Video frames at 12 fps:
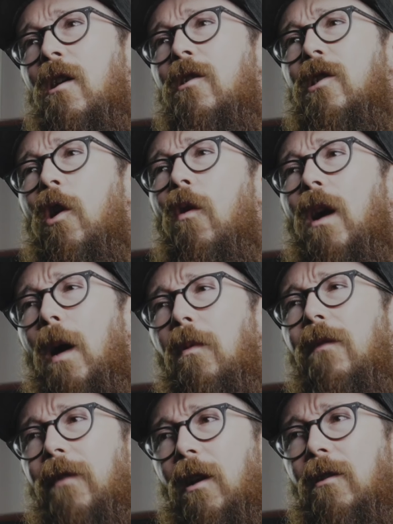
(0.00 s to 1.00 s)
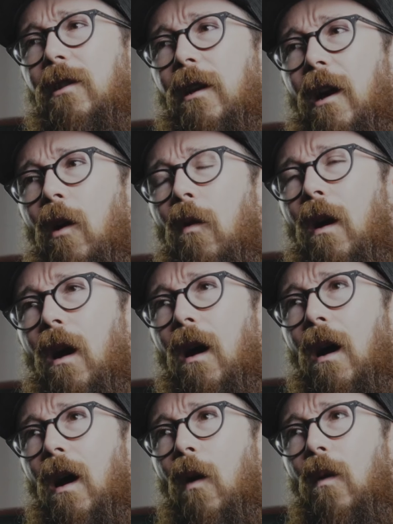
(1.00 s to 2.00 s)
So a couple of years ago,
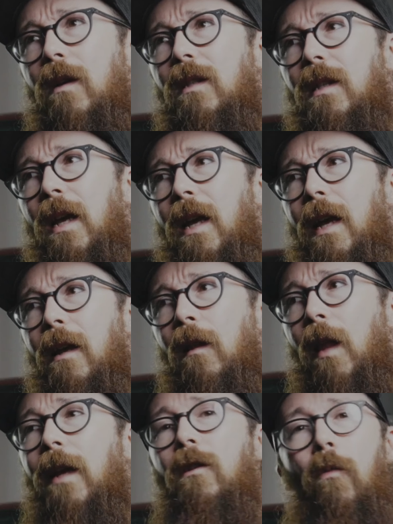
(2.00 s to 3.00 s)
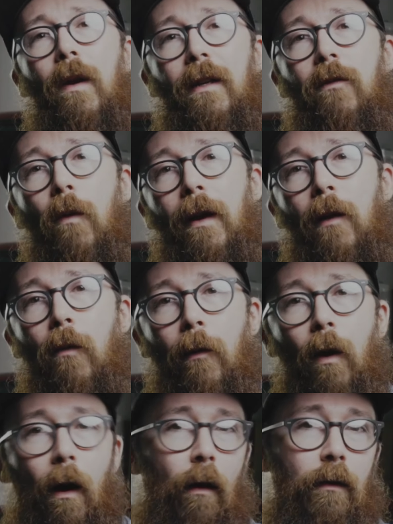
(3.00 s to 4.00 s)
I want to say in late 2020, when
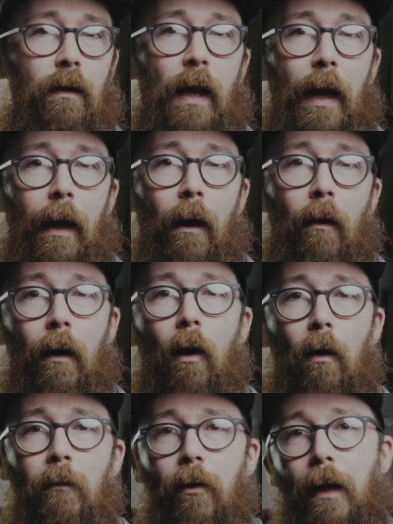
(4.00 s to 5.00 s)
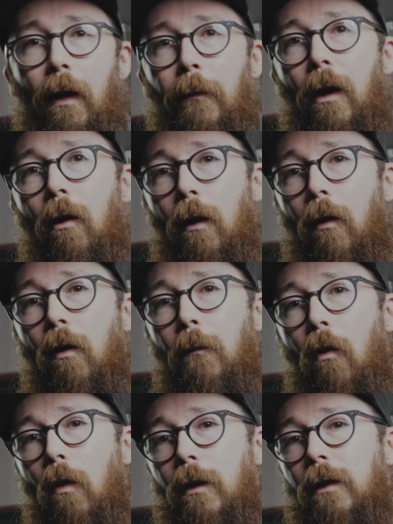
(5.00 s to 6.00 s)
we were all just hanging out at home drinking beer on our own
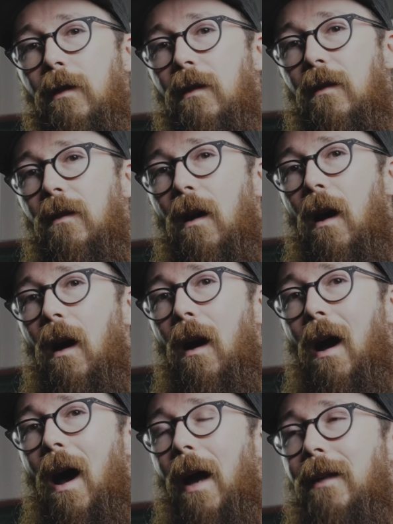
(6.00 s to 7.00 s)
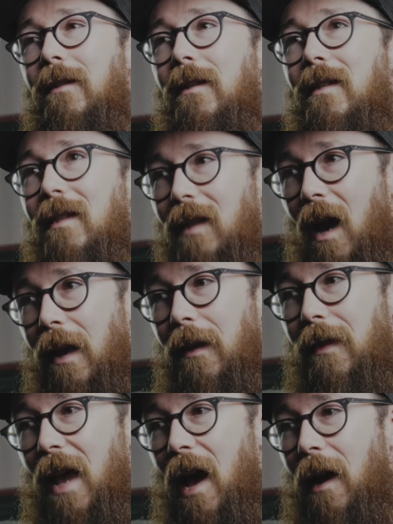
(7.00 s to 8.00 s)
porches, I
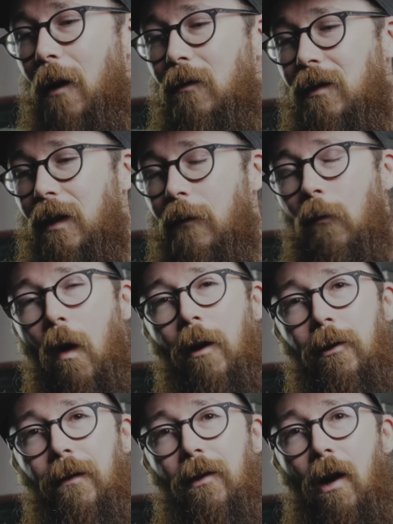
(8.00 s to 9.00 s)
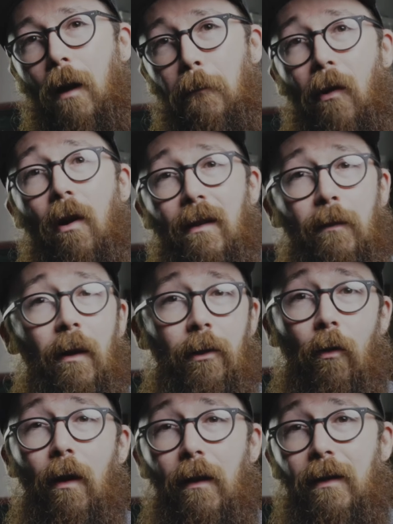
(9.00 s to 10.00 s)
decided that I was sick of watching this car burn as much
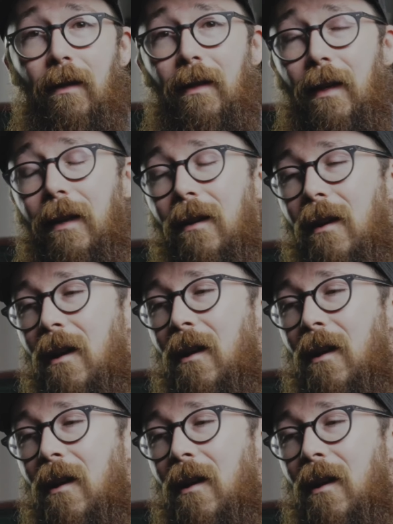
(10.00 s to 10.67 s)
oil as it did.